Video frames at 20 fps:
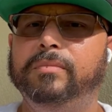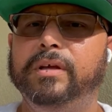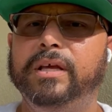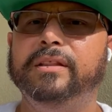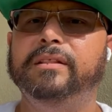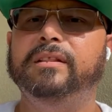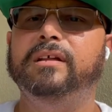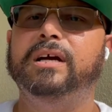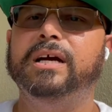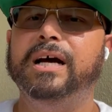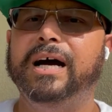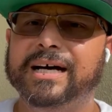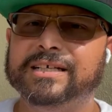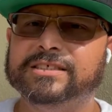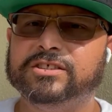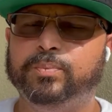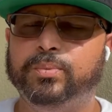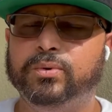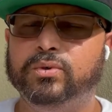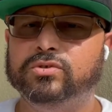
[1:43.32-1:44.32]
in the
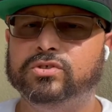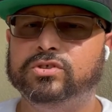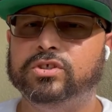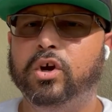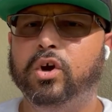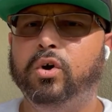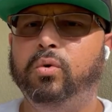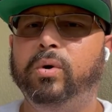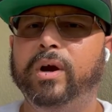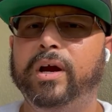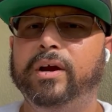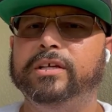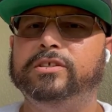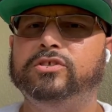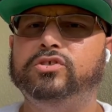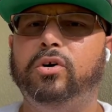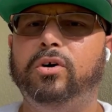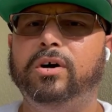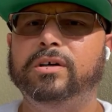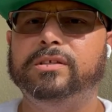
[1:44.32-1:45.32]
Gospels where
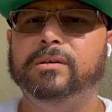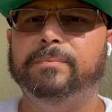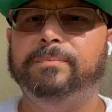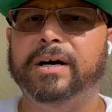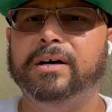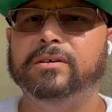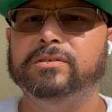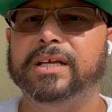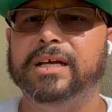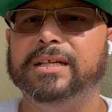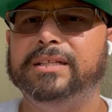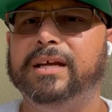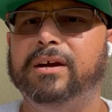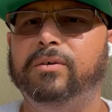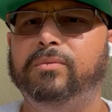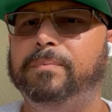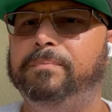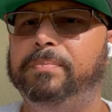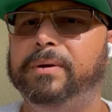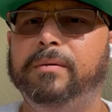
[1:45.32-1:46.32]
it talked about that
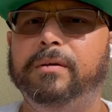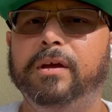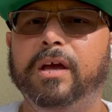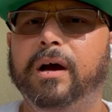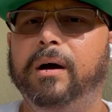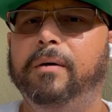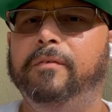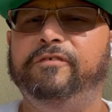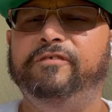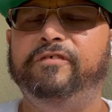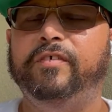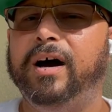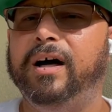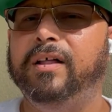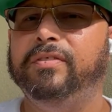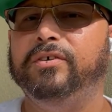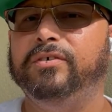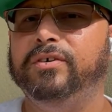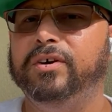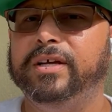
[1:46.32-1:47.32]
there would be
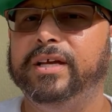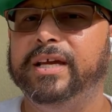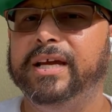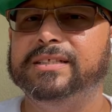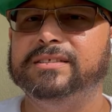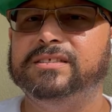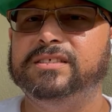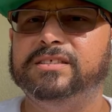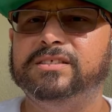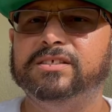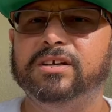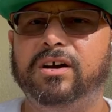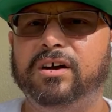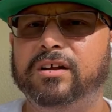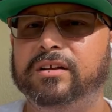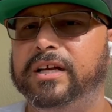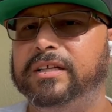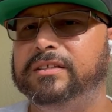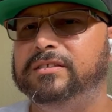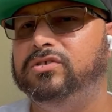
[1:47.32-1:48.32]
father against
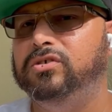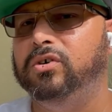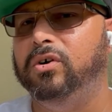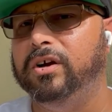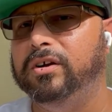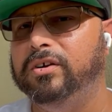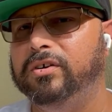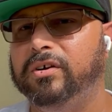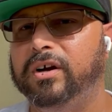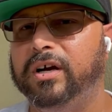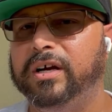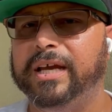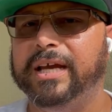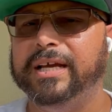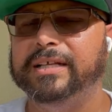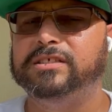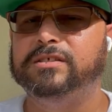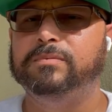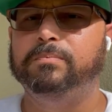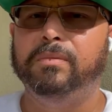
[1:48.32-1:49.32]
son and daughter
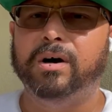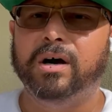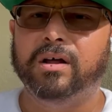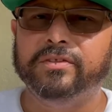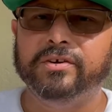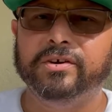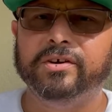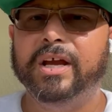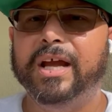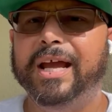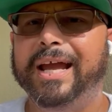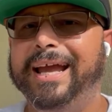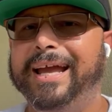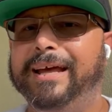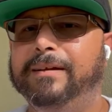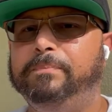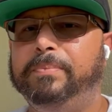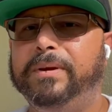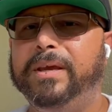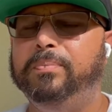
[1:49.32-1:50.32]
against mother.
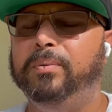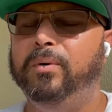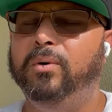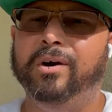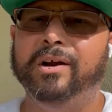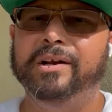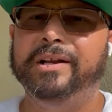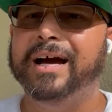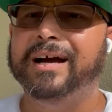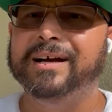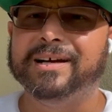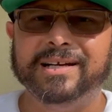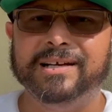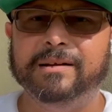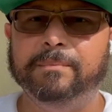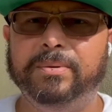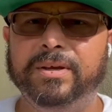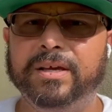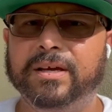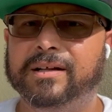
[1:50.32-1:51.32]
And people are not going
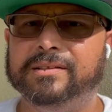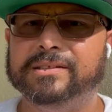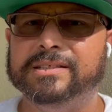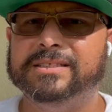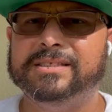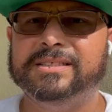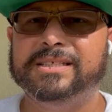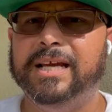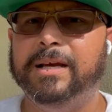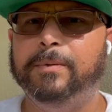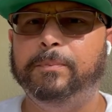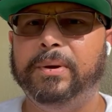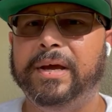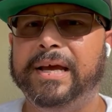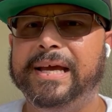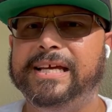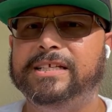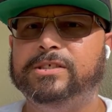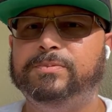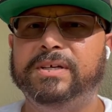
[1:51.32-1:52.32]
to be on the same
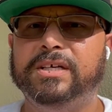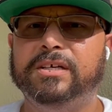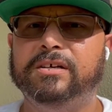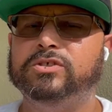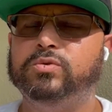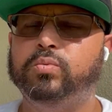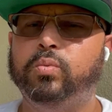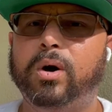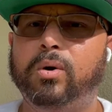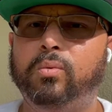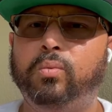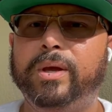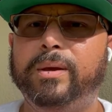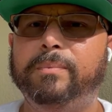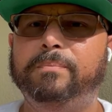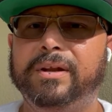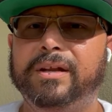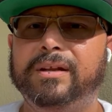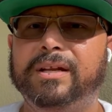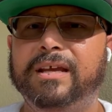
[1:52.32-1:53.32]
page because what
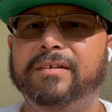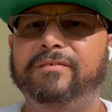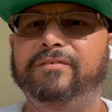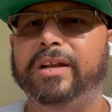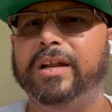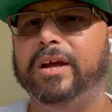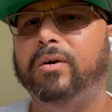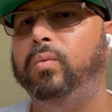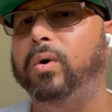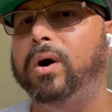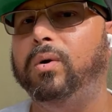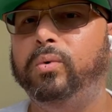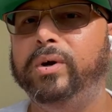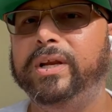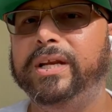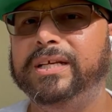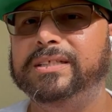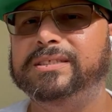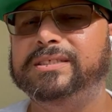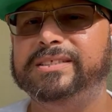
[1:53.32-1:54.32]
we believe in and what
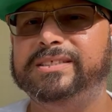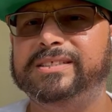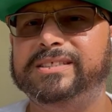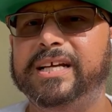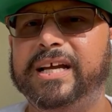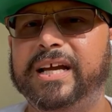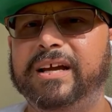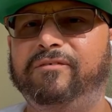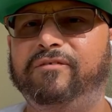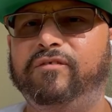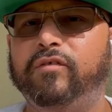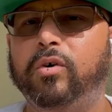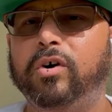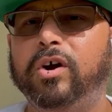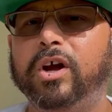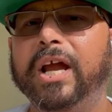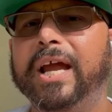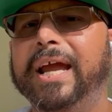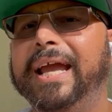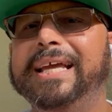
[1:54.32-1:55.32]
we need to stand
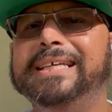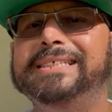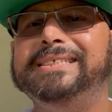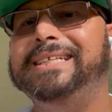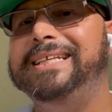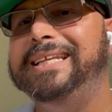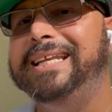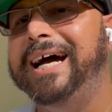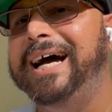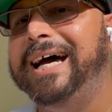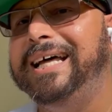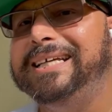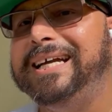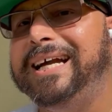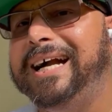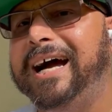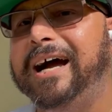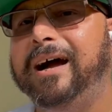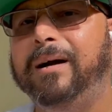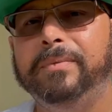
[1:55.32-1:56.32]
for is
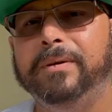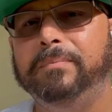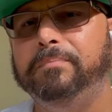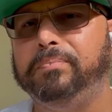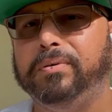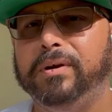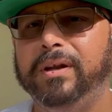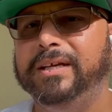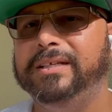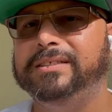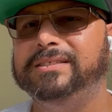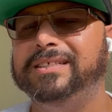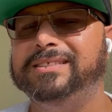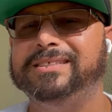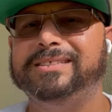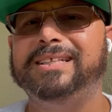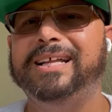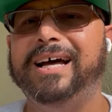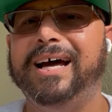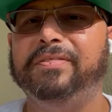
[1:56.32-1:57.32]
not commonplace.
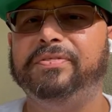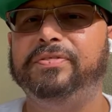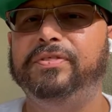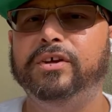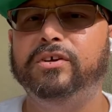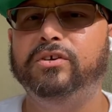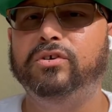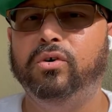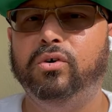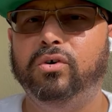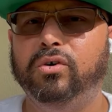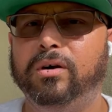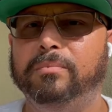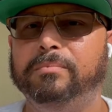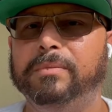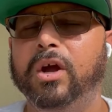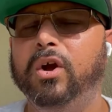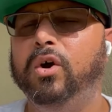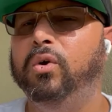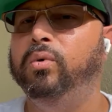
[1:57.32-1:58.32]
It's not the
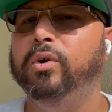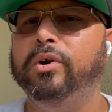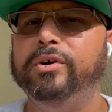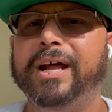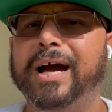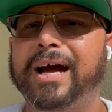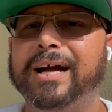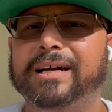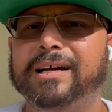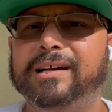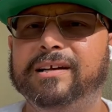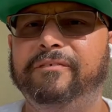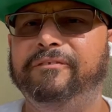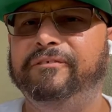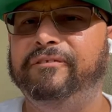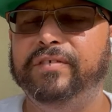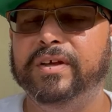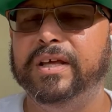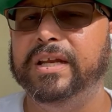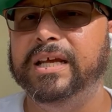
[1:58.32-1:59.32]
norm. We're not going to
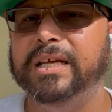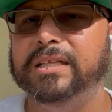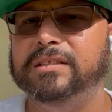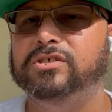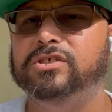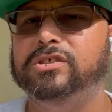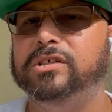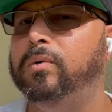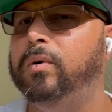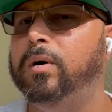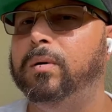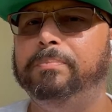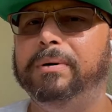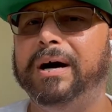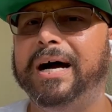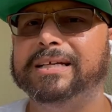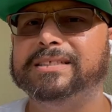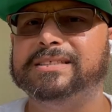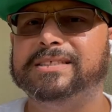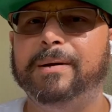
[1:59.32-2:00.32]
fit into a
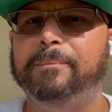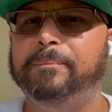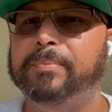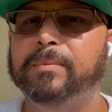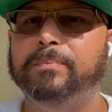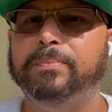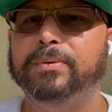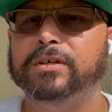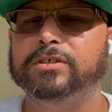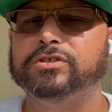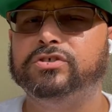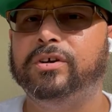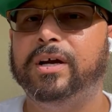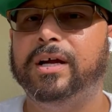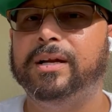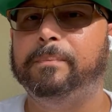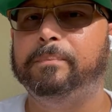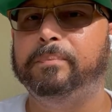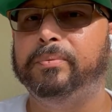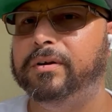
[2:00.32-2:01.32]
box that people are
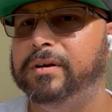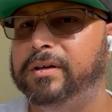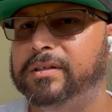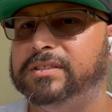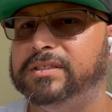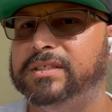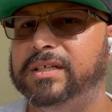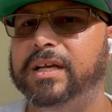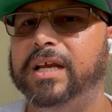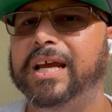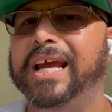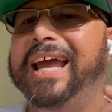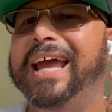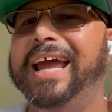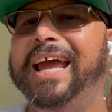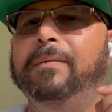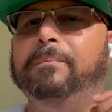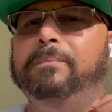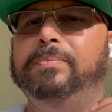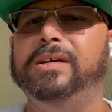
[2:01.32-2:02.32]
trying to put us in.
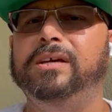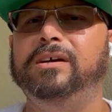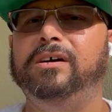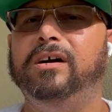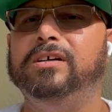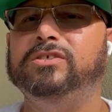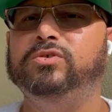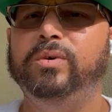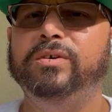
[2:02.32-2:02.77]
And because